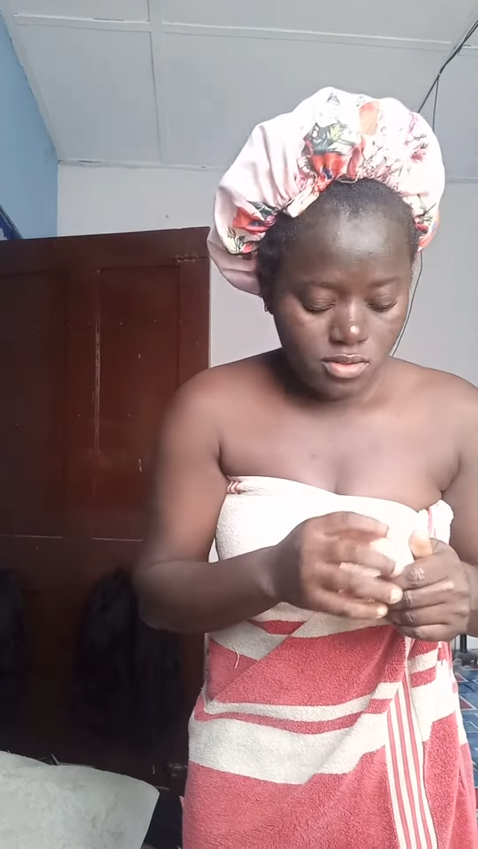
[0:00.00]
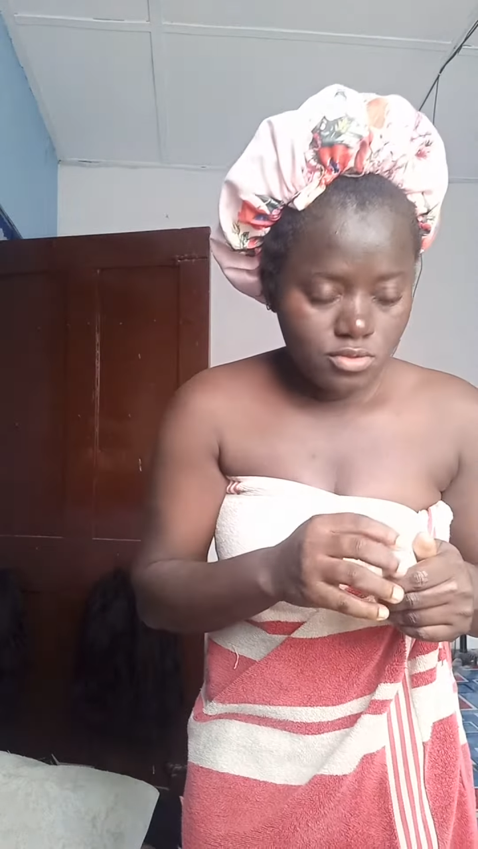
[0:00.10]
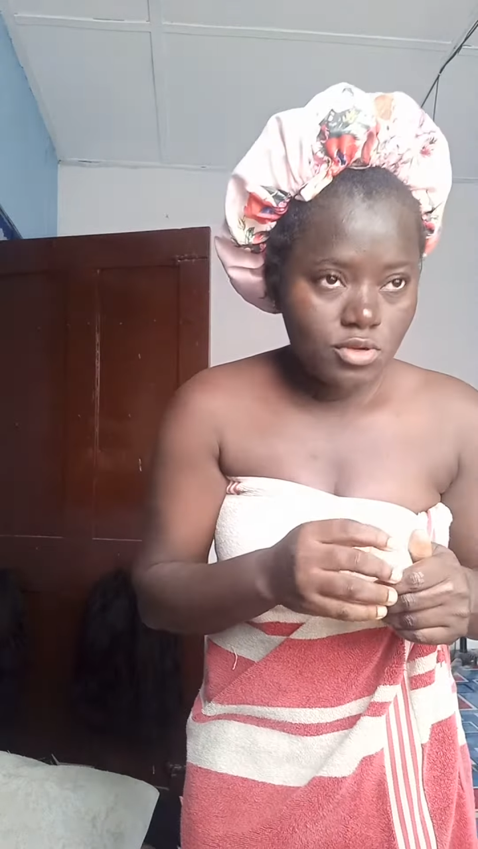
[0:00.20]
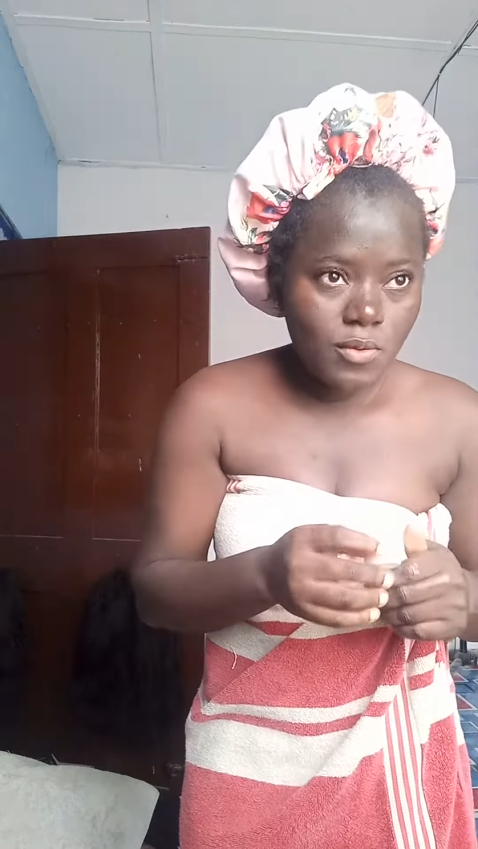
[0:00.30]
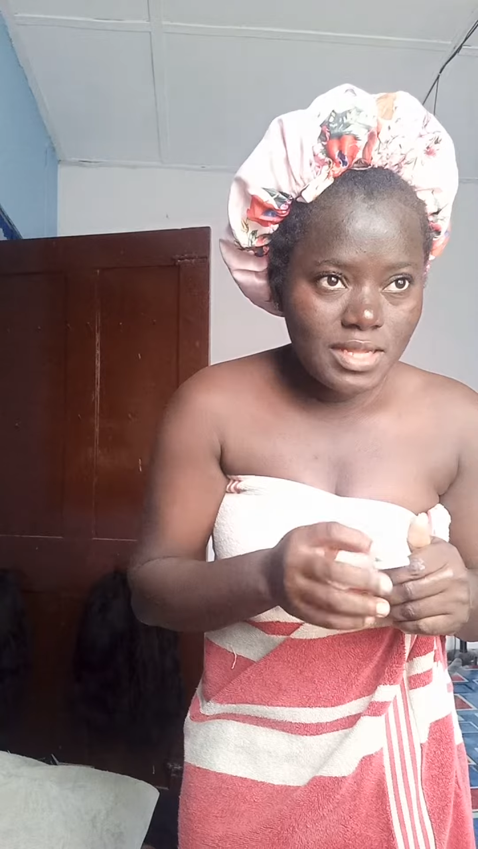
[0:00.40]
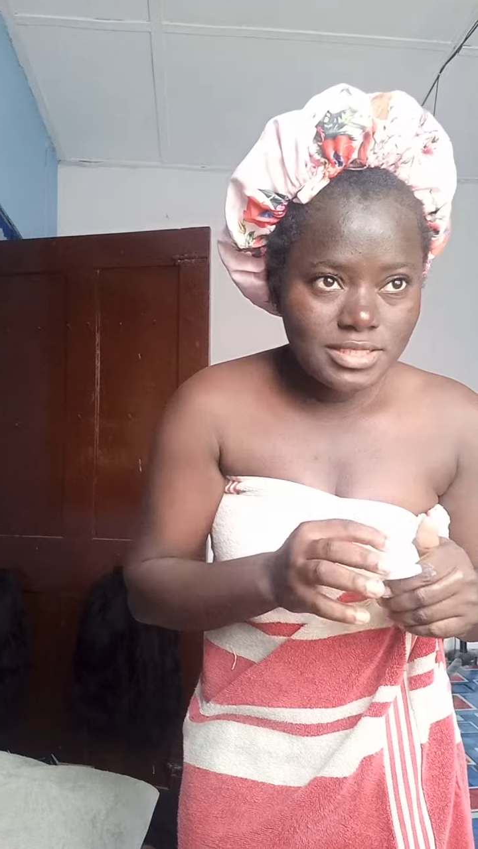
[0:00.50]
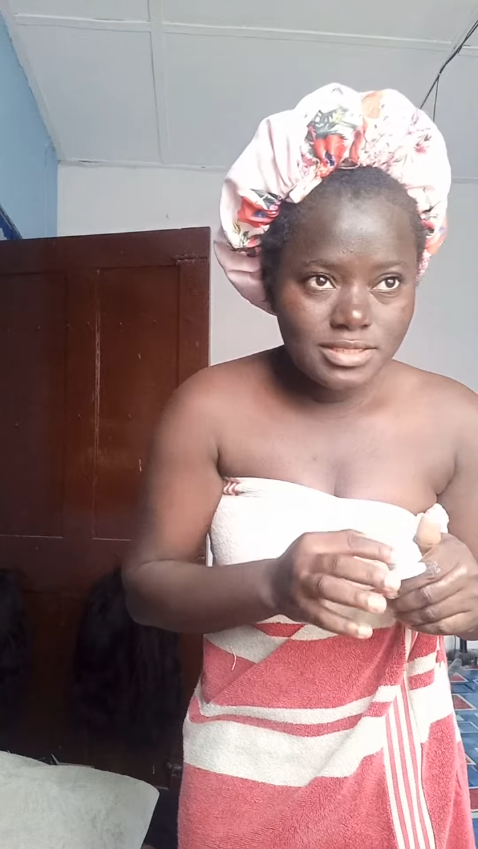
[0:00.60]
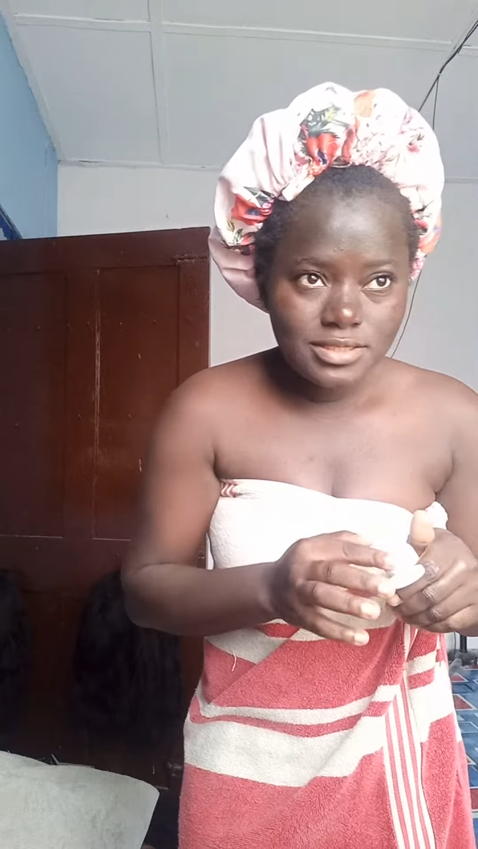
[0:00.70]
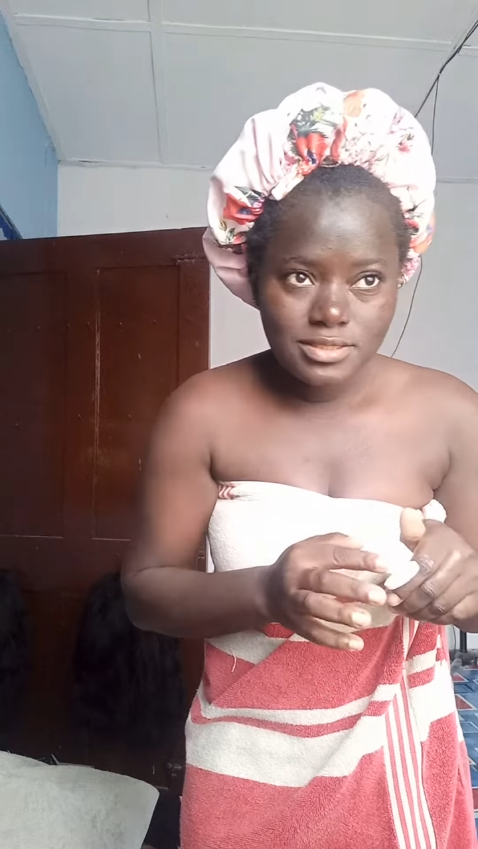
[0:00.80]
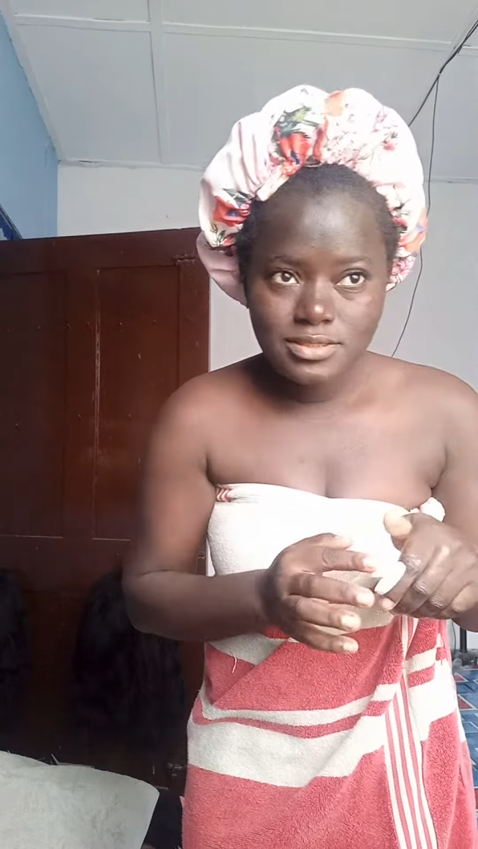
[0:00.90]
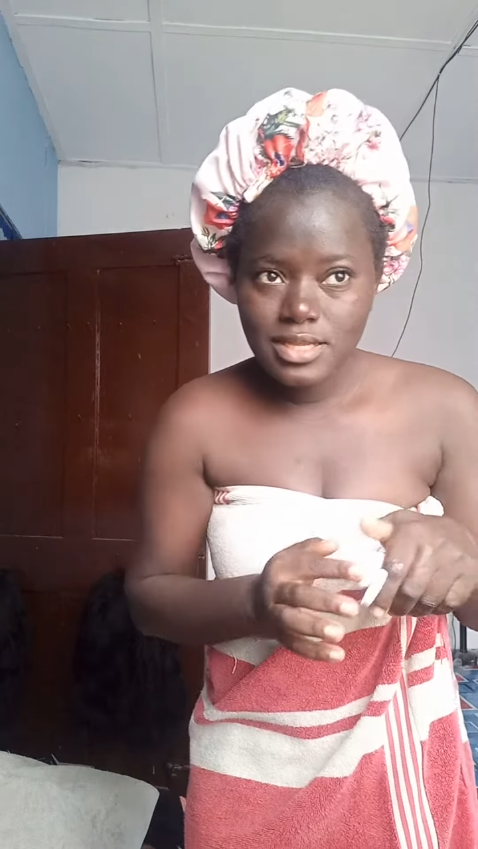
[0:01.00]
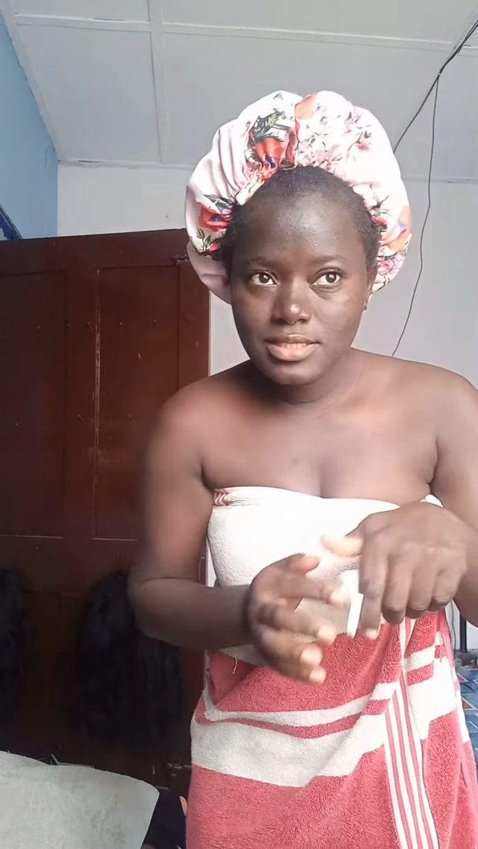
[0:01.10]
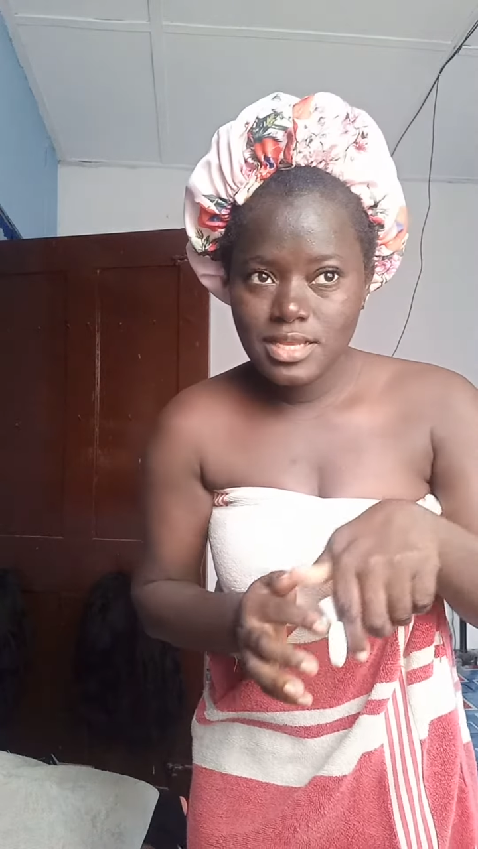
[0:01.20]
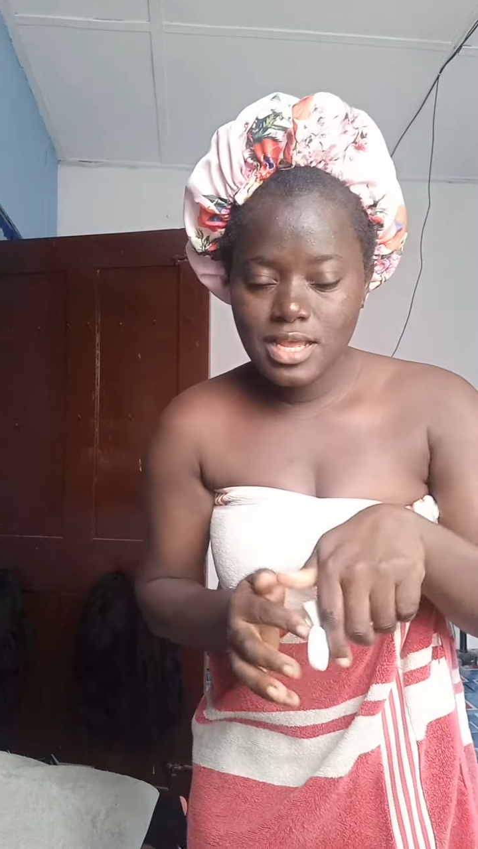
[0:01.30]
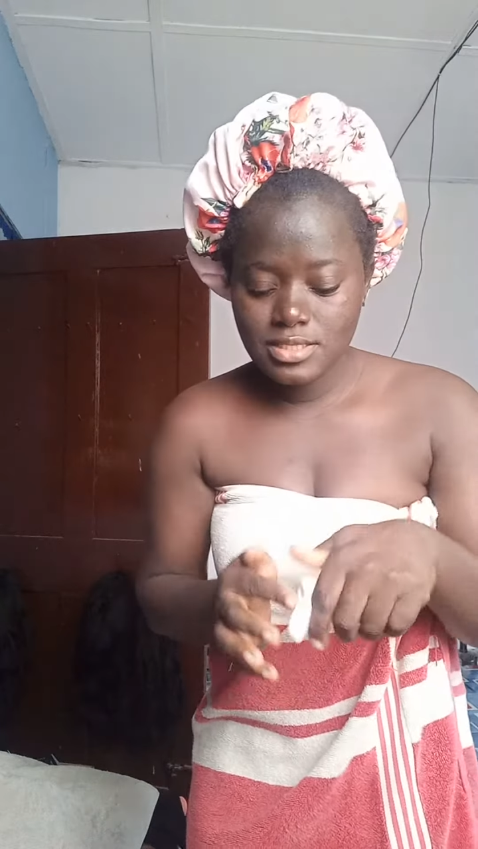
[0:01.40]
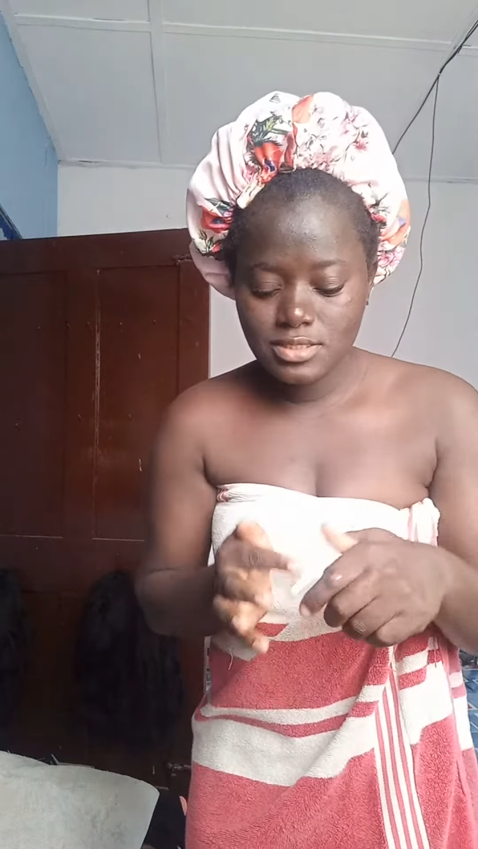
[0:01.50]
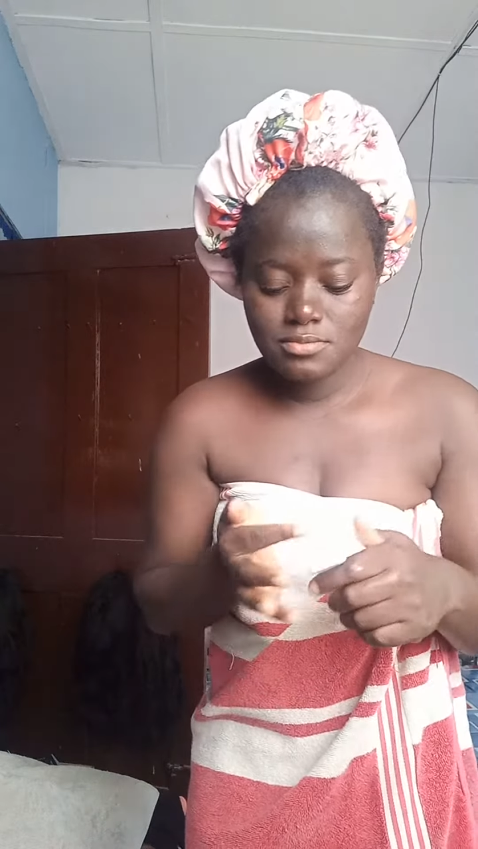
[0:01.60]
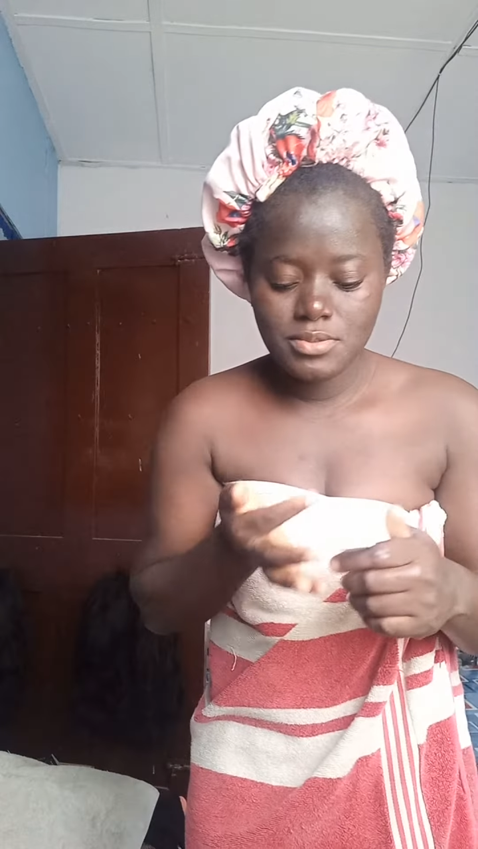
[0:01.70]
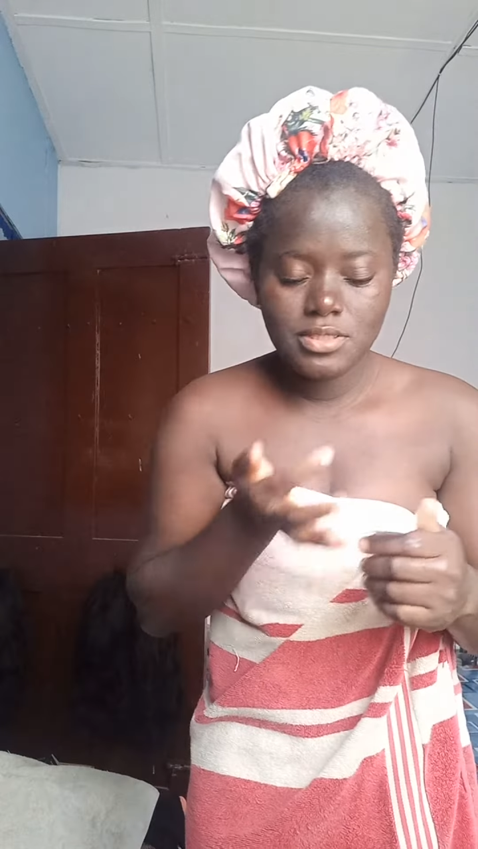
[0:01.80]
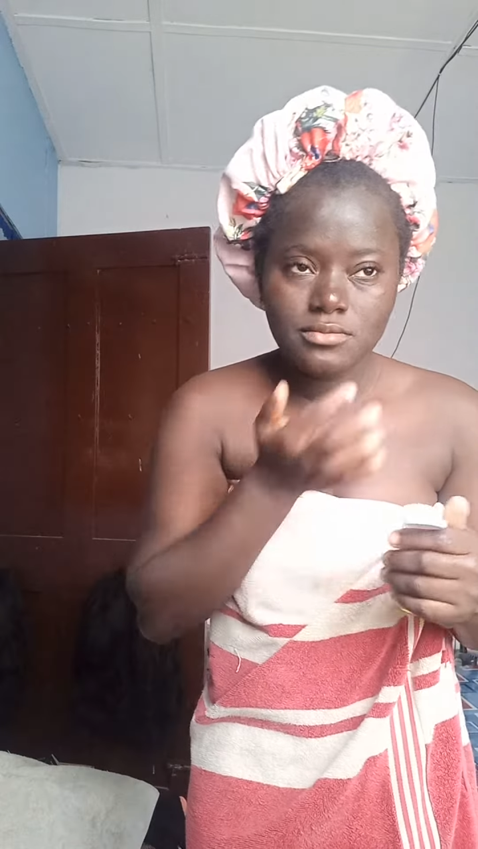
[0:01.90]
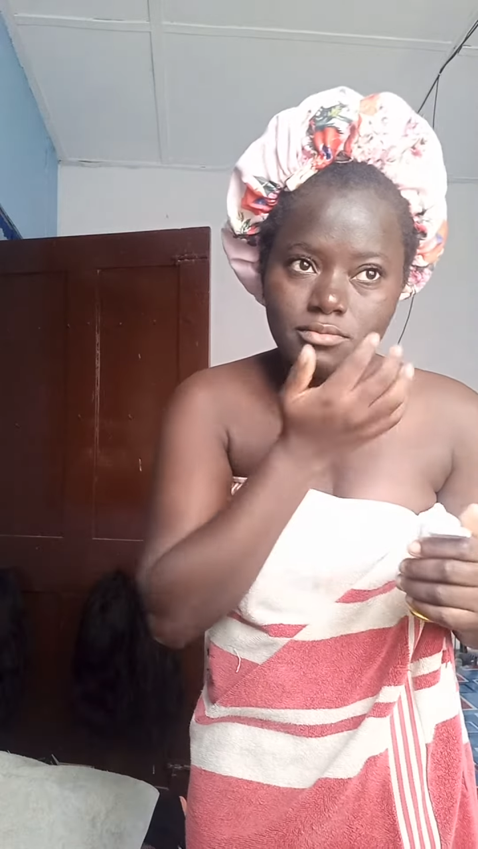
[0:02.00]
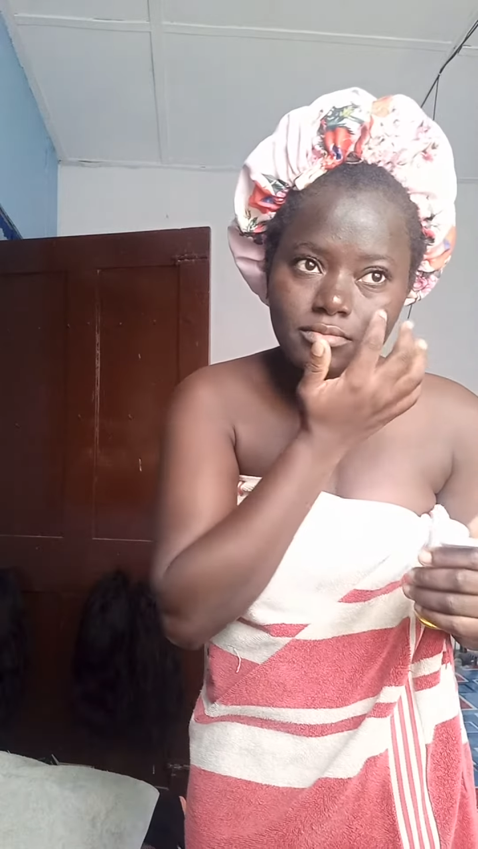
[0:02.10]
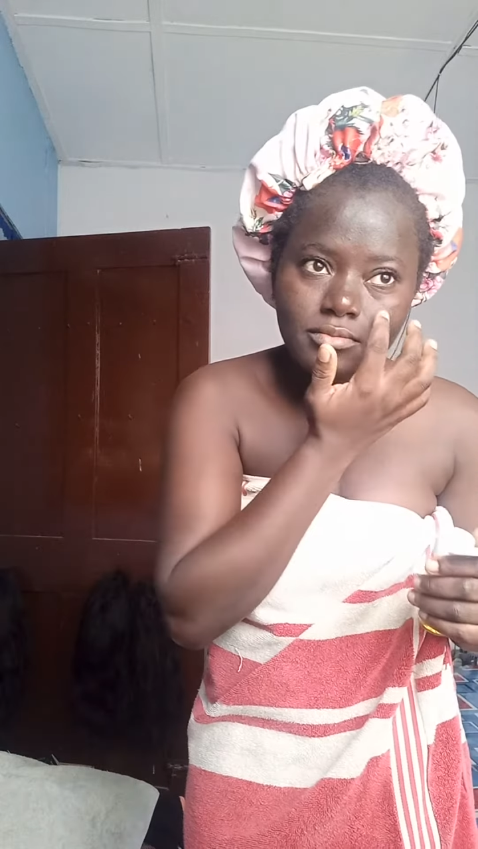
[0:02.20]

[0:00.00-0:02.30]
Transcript: So once that has been